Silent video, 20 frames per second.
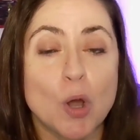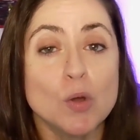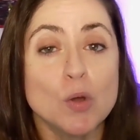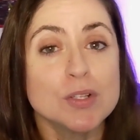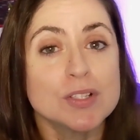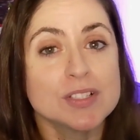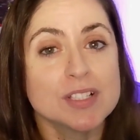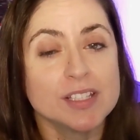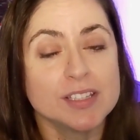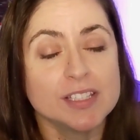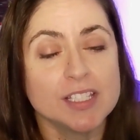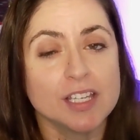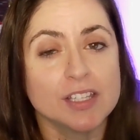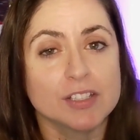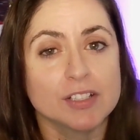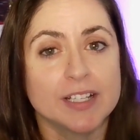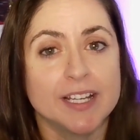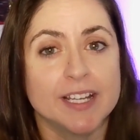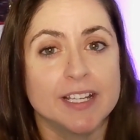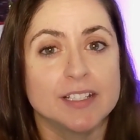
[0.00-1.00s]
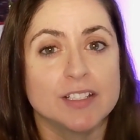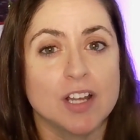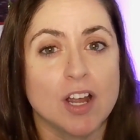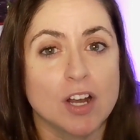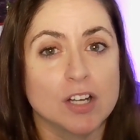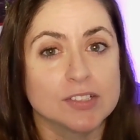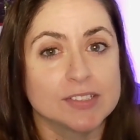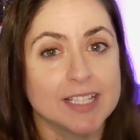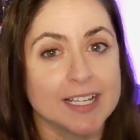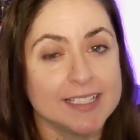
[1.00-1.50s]
Posts, on the other hand,
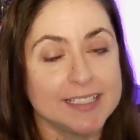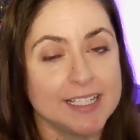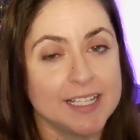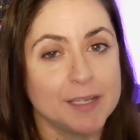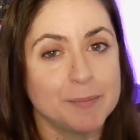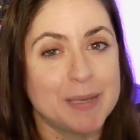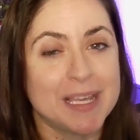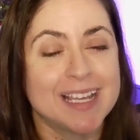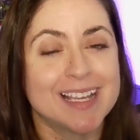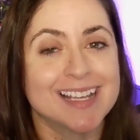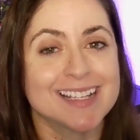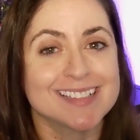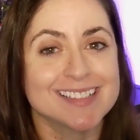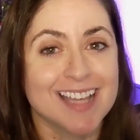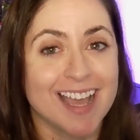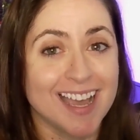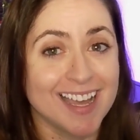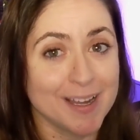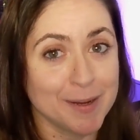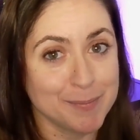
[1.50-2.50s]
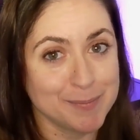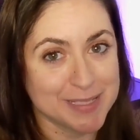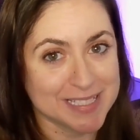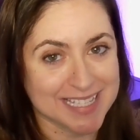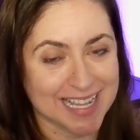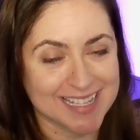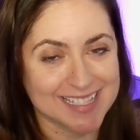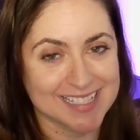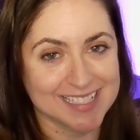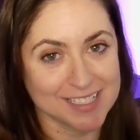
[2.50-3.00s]
are dynamic, time
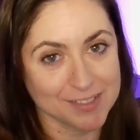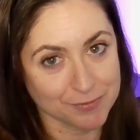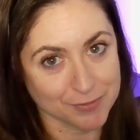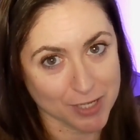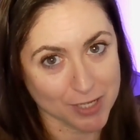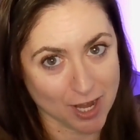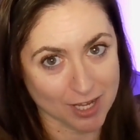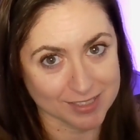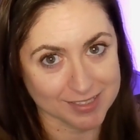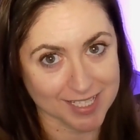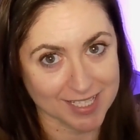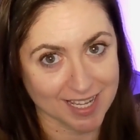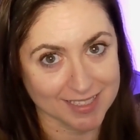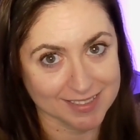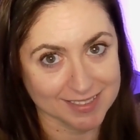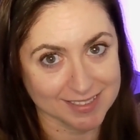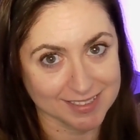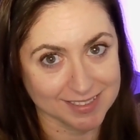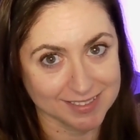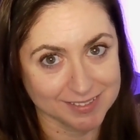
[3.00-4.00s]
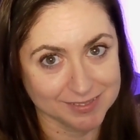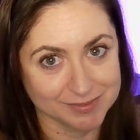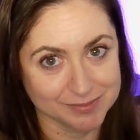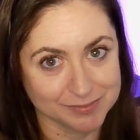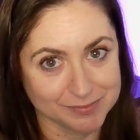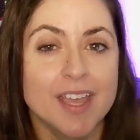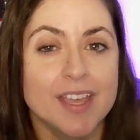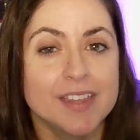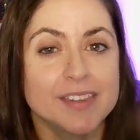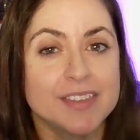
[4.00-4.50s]
sensitive content.
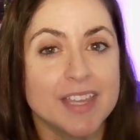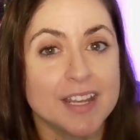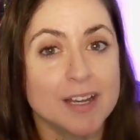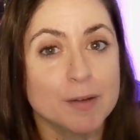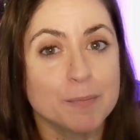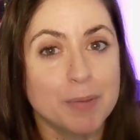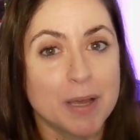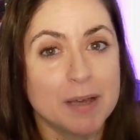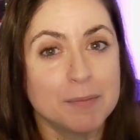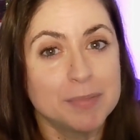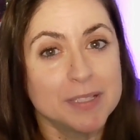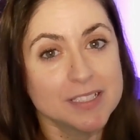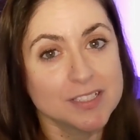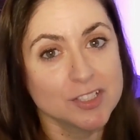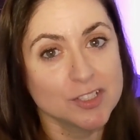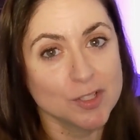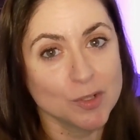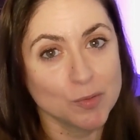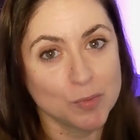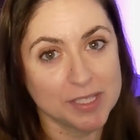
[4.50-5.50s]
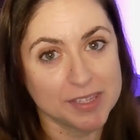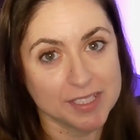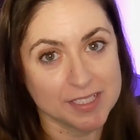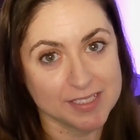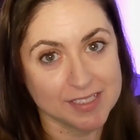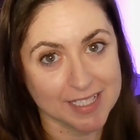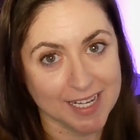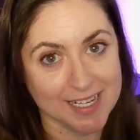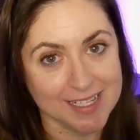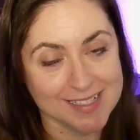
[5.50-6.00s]
They are published with a
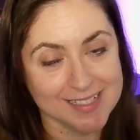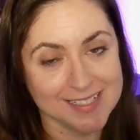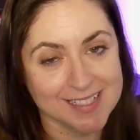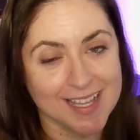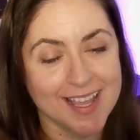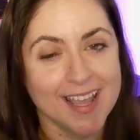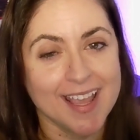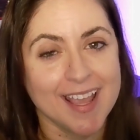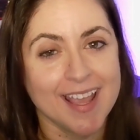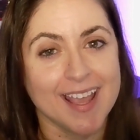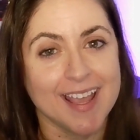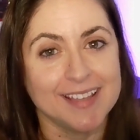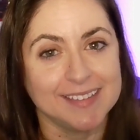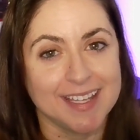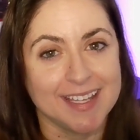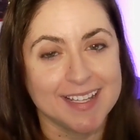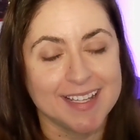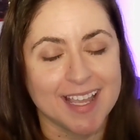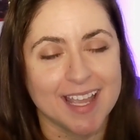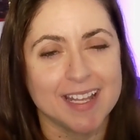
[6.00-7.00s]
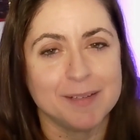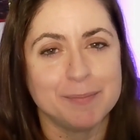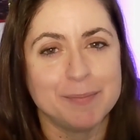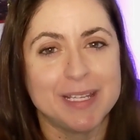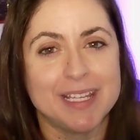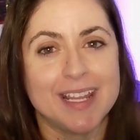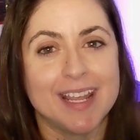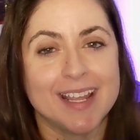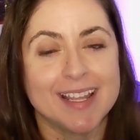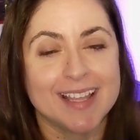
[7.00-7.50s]
date, and they can
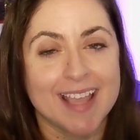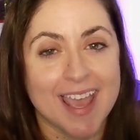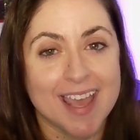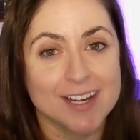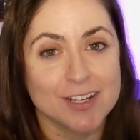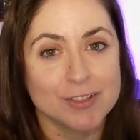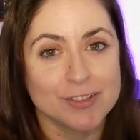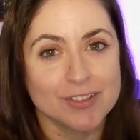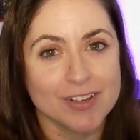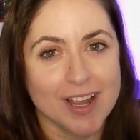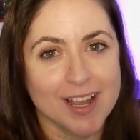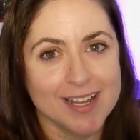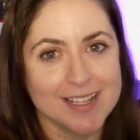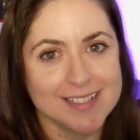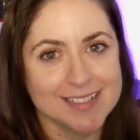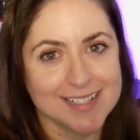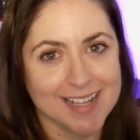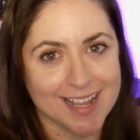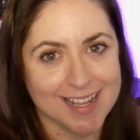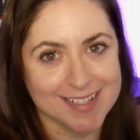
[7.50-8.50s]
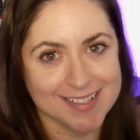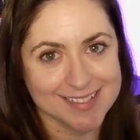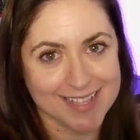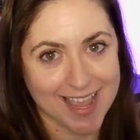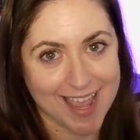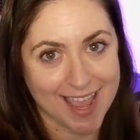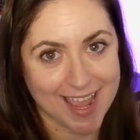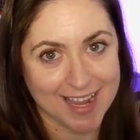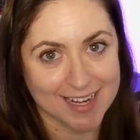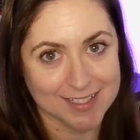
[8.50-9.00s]
be categorized and
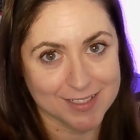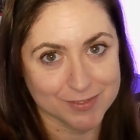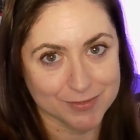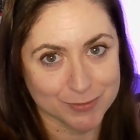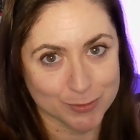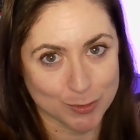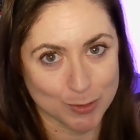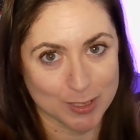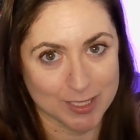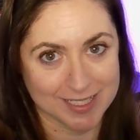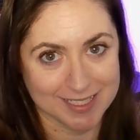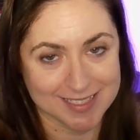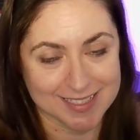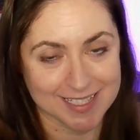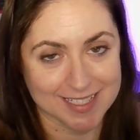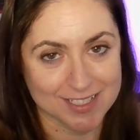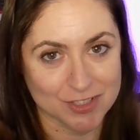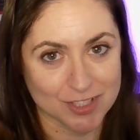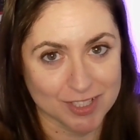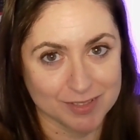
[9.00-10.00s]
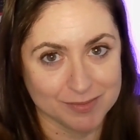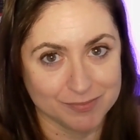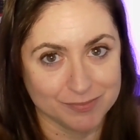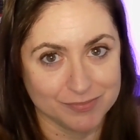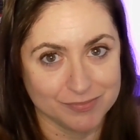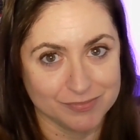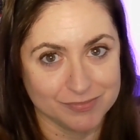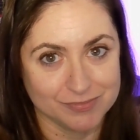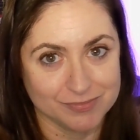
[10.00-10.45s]
tagged for organization.